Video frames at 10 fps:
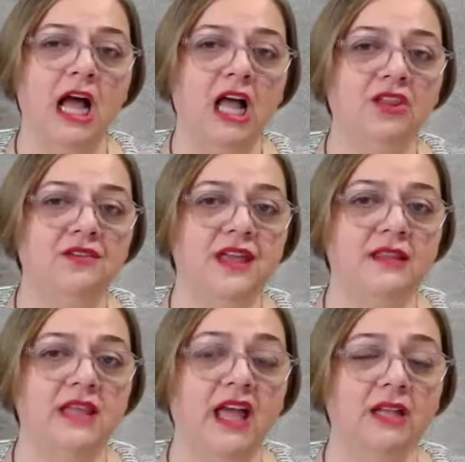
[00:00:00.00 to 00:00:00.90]
Other
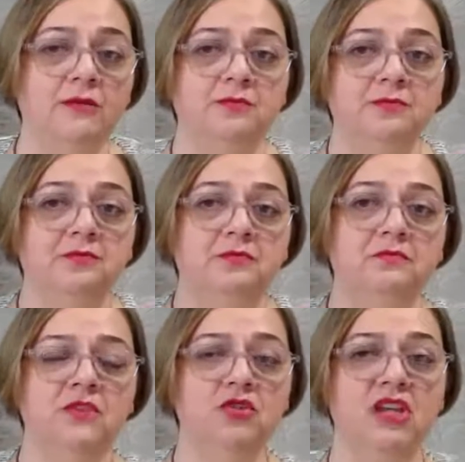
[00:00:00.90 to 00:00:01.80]
than that,
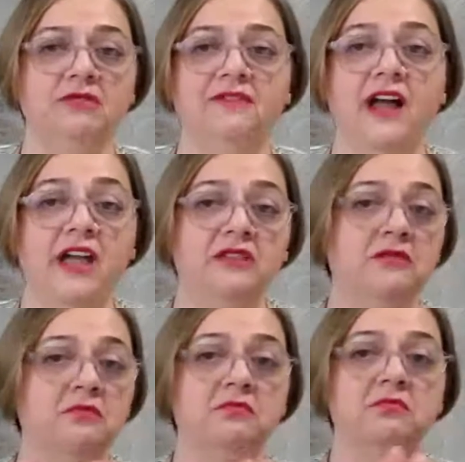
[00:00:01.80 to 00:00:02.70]
you can
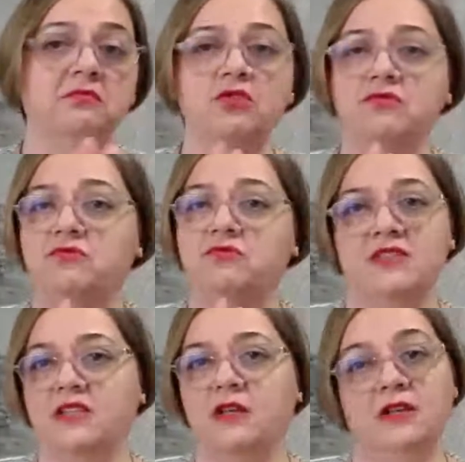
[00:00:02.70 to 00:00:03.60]
find
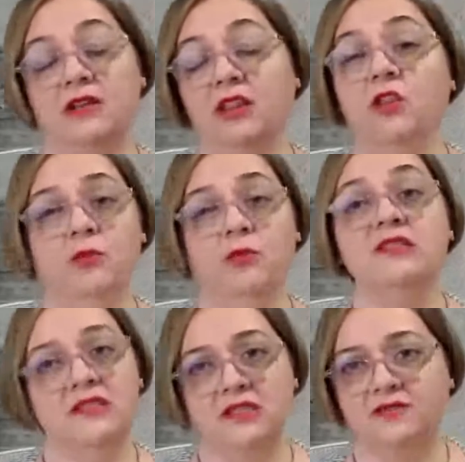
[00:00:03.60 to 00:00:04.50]
the
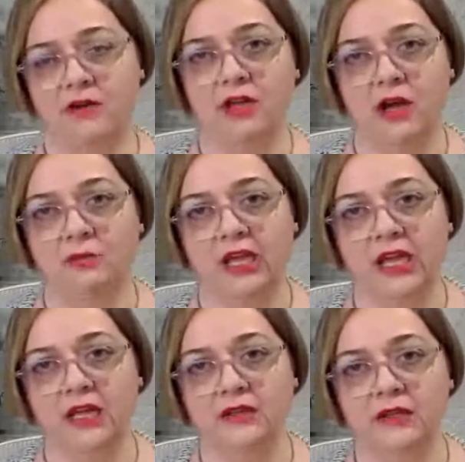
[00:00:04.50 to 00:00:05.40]
process is very
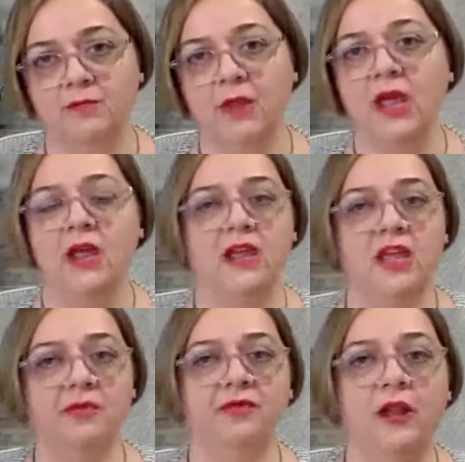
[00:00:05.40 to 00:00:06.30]
complicated.
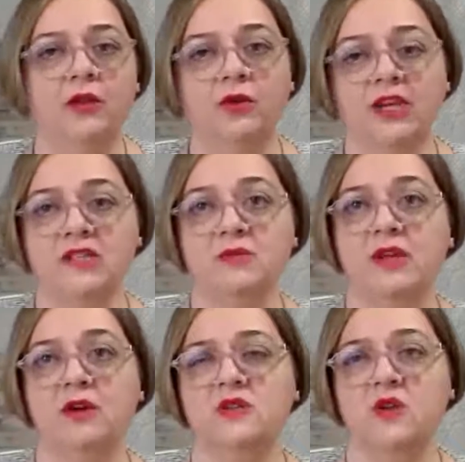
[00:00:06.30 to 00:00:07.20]
Keep following us,
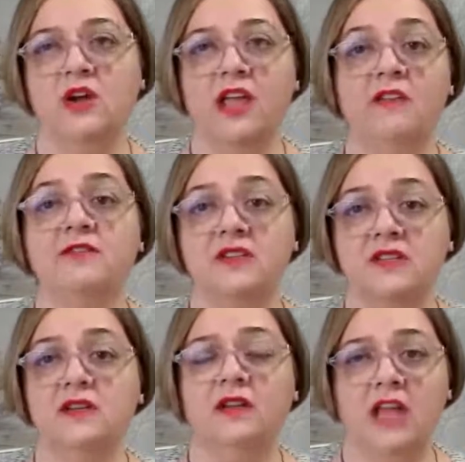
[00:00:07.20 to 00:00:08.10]
because on every
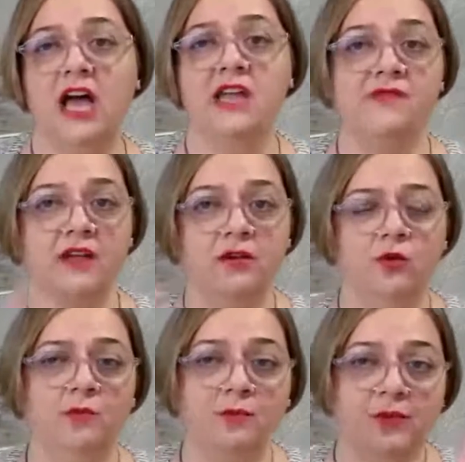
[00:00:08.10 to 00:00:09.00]
single live, I
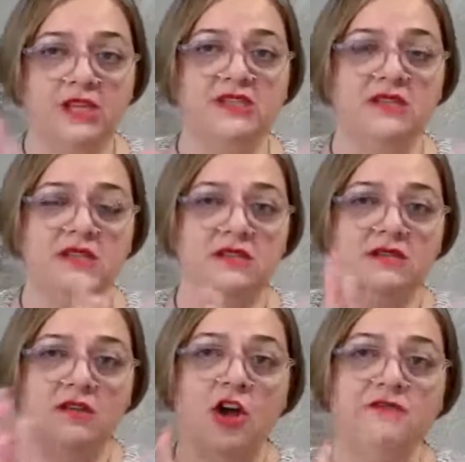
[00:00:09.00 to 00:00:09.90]
go
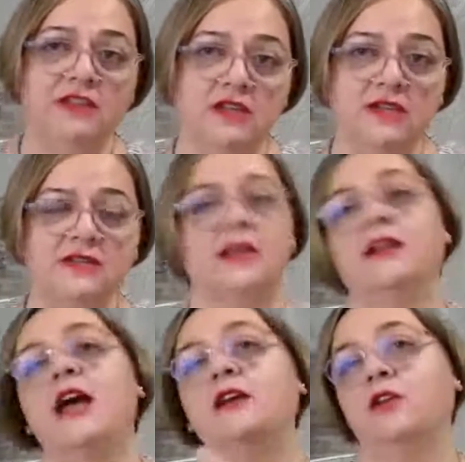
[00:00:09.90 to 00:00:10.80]
pieces of this
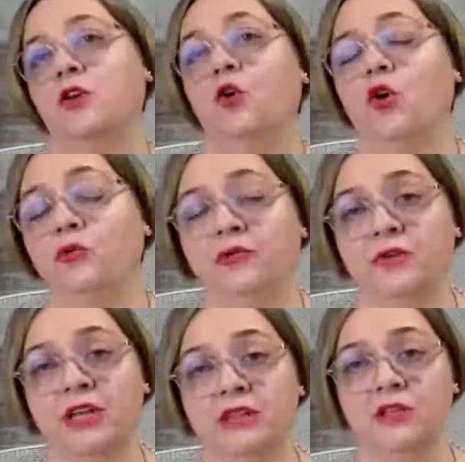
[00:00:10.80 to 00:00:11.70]
and I go
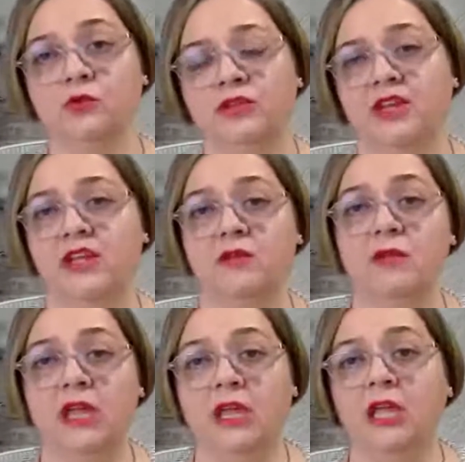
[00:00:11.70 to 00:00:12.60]
over it. It will take
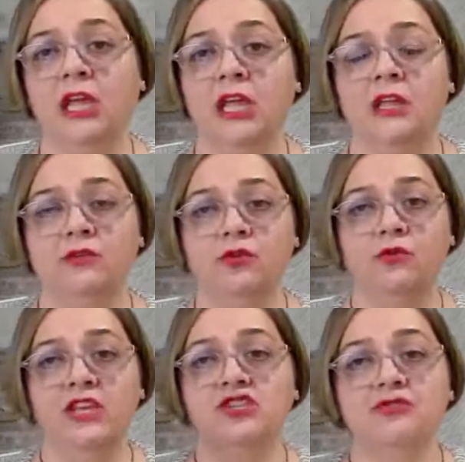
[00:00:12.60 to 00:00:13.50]
me 2
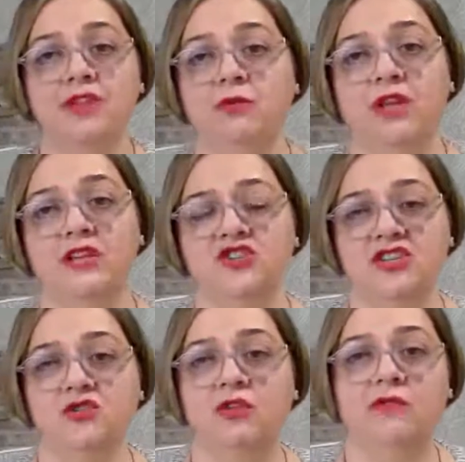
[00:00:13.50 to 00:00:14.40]
weeks, 3 weeks
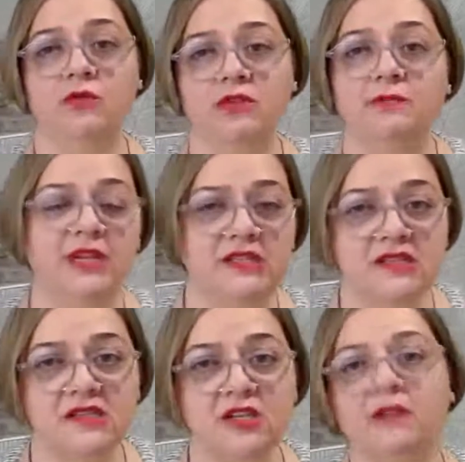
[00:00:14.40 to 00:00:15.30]
just to give you the
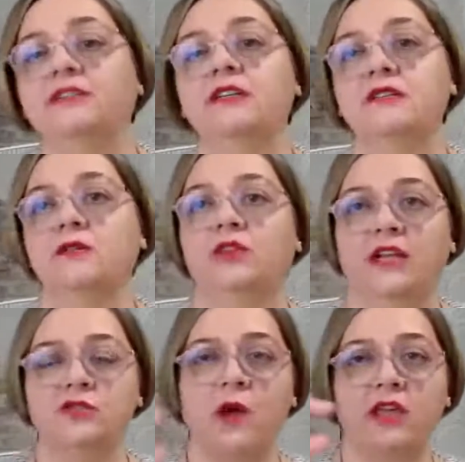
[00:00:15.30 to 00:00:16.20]
basics of this. So
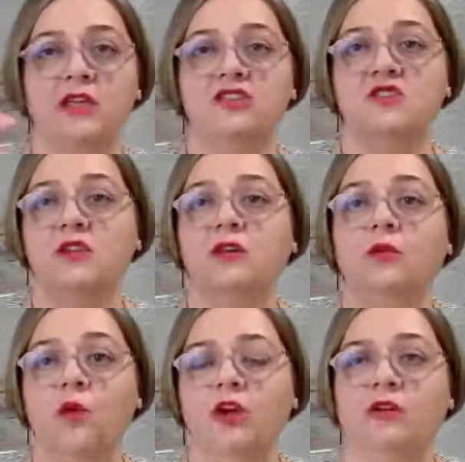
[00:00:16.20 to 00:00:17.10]
that's why each
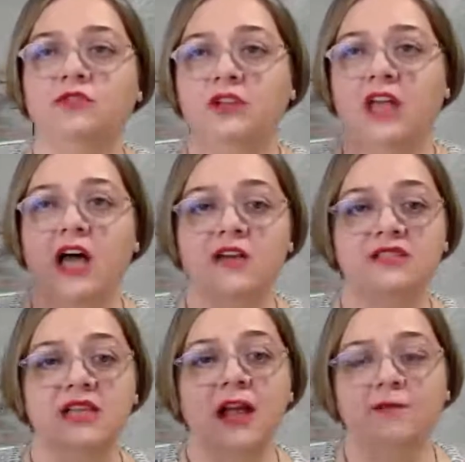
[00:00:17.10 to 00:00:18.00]
single one of the
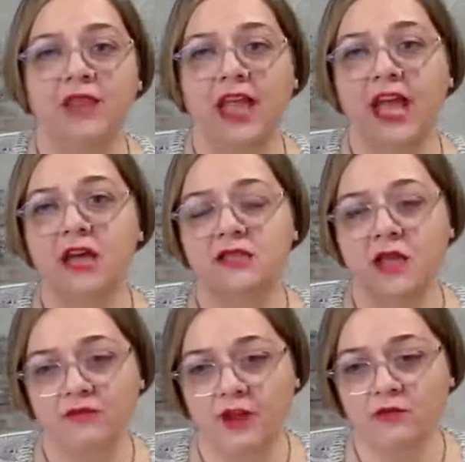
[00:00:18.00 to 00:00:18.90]
lives has
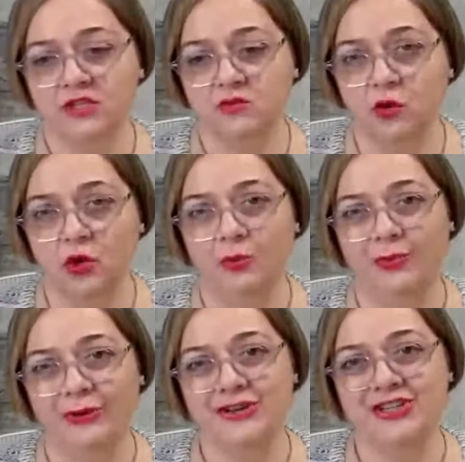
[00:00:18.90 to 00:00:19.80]
very small
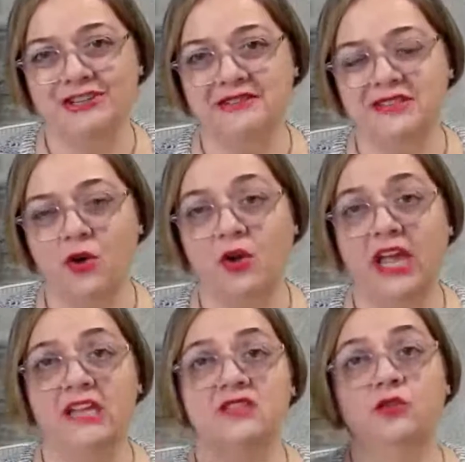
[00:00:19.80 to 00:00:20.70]
portions.
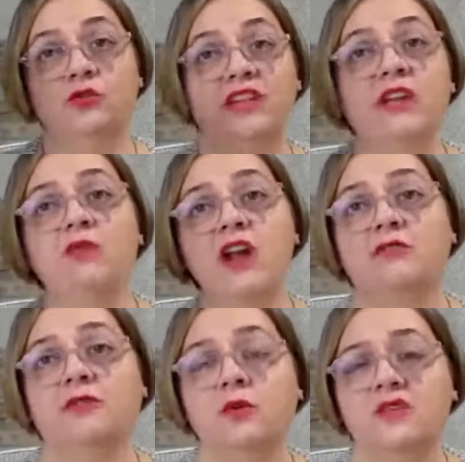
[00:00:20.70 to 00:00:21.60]
Okay, so today we
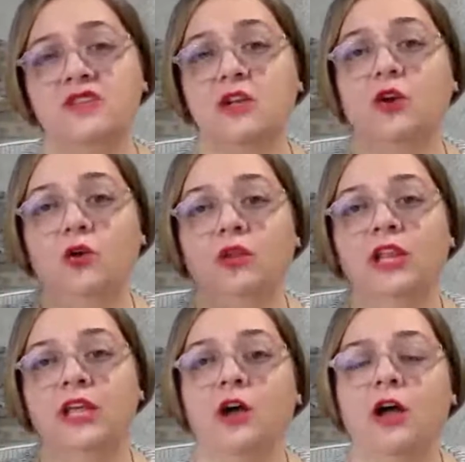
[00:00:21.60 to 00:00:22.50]
are focusing
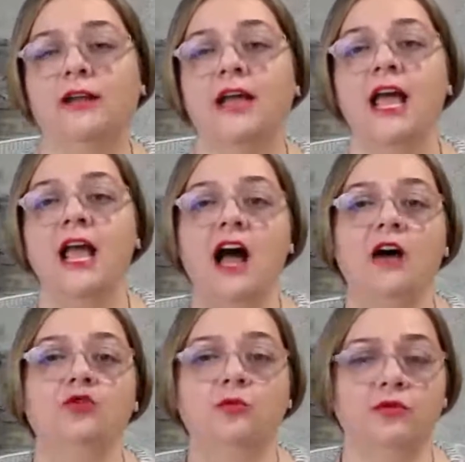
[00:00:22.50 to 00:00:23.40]
only on
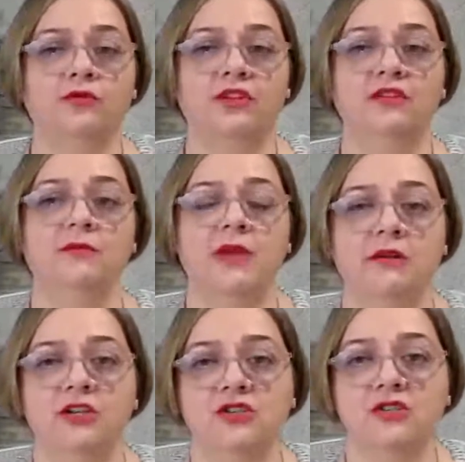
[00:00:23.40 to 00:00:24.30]
how to prove that the
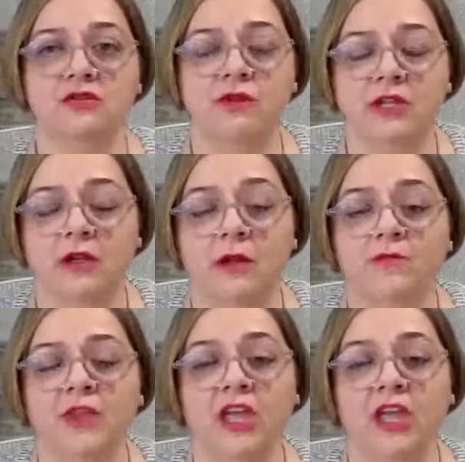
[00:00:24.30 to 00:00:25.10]
marriage is real.